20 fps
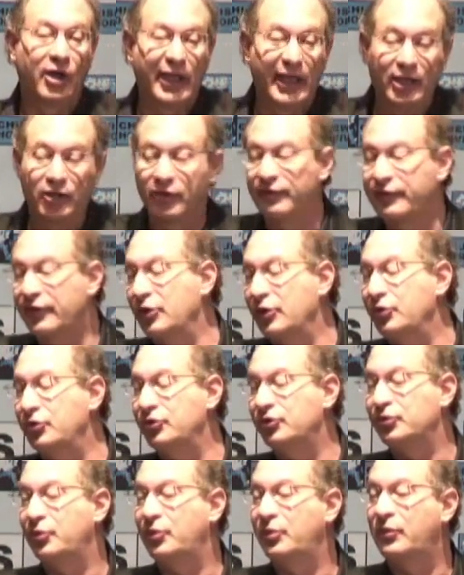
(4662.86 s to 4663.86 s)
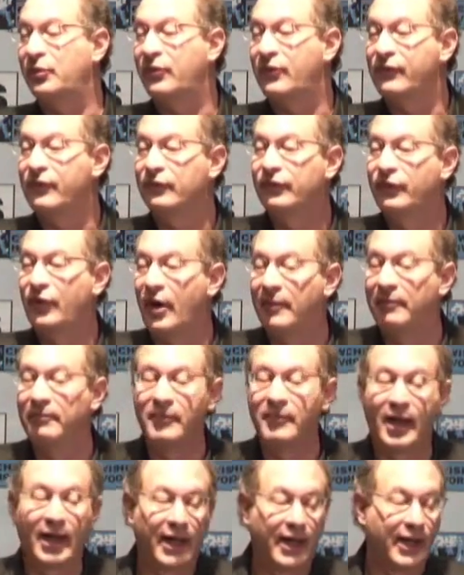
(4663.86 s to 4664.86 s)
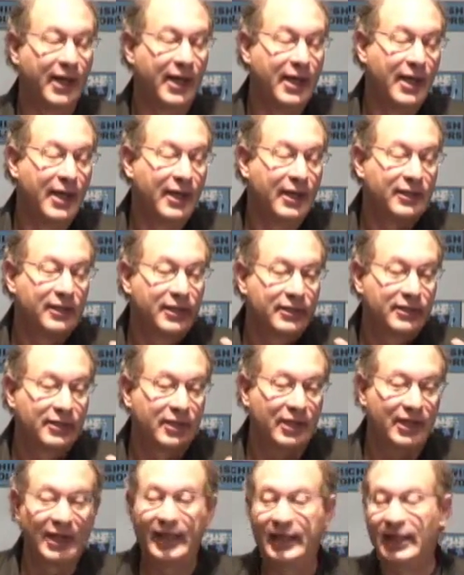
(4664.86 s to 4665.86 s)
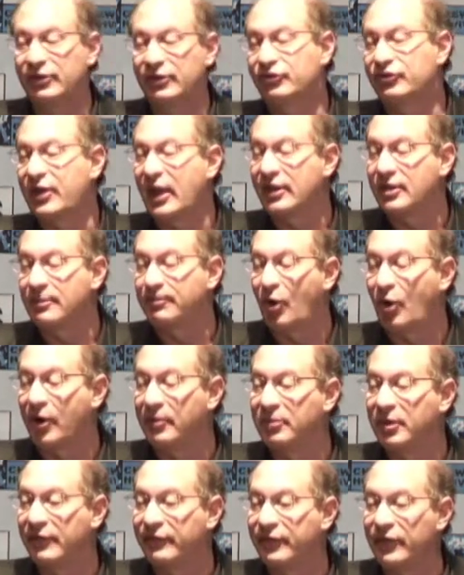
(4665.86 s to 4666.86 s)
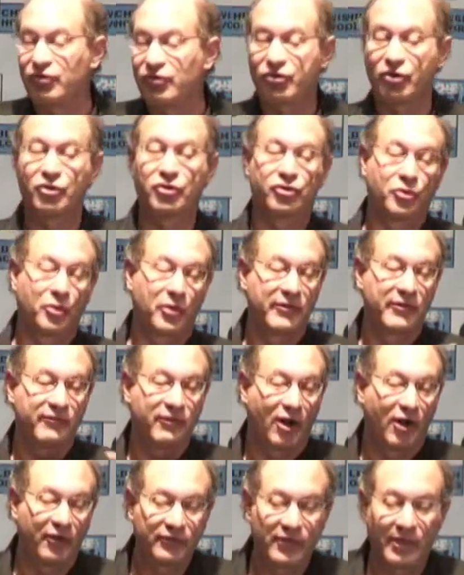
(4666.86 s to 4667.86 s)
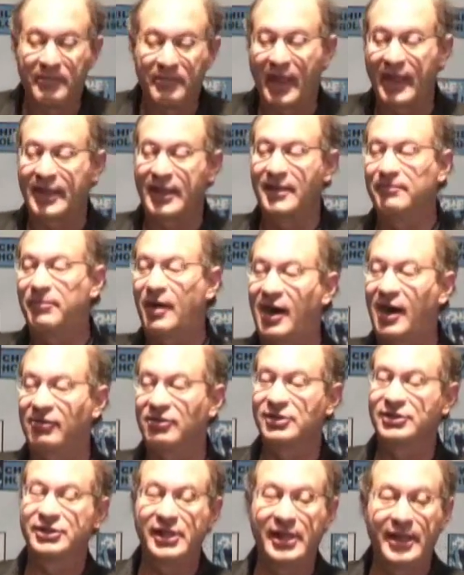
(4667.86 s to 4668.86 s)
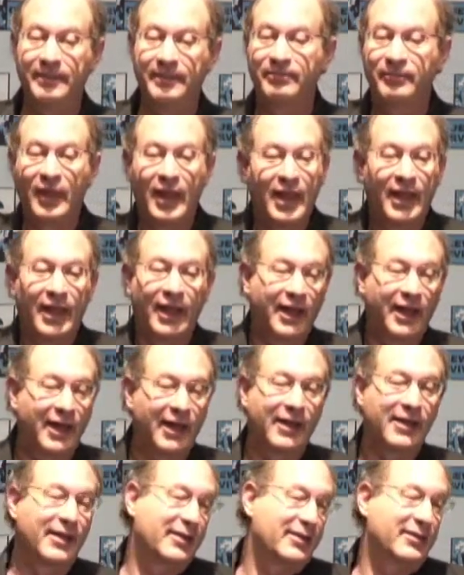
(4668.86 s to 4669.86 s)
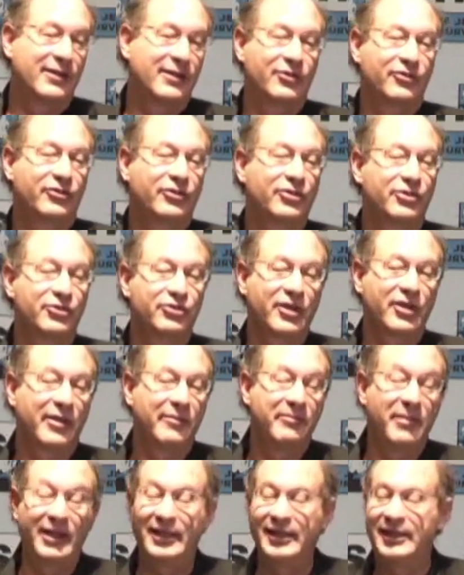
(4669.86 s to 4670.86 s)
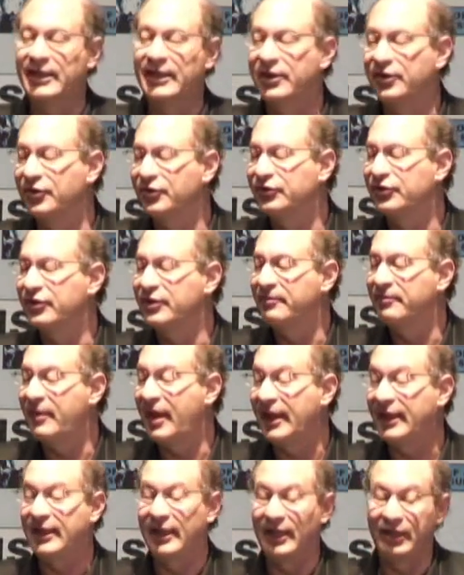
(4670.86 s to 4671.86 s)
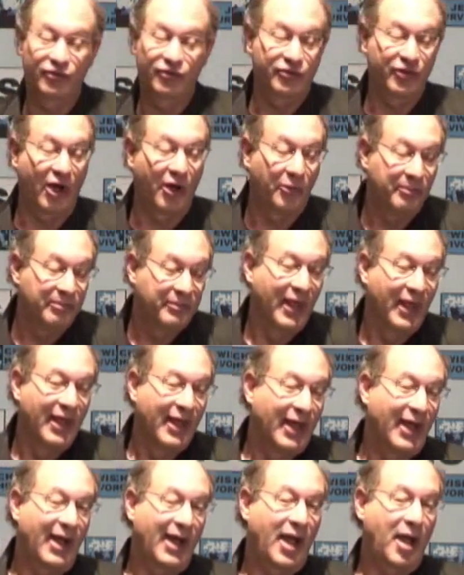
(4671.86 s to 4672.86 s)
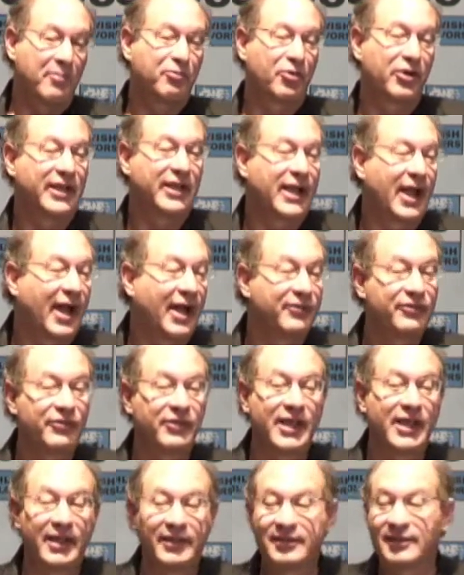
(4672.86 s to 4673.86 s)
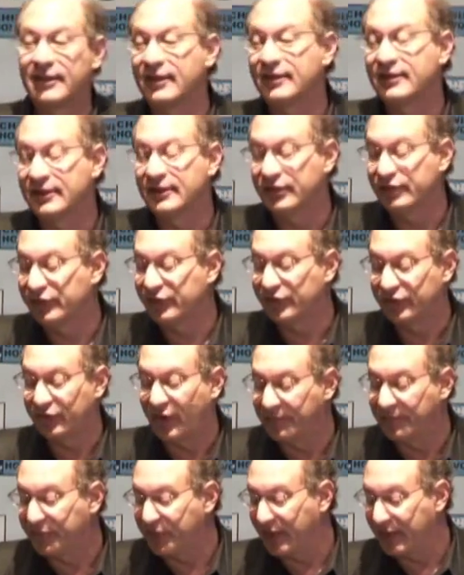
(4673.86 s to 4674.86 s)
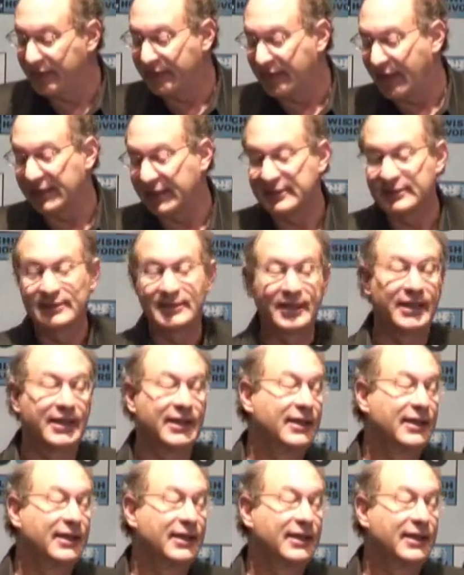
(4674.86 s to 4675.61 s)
interviews from the leading State Department officials who were involved in making policy. This is many years in the making, so I'm pretty confident that this is something that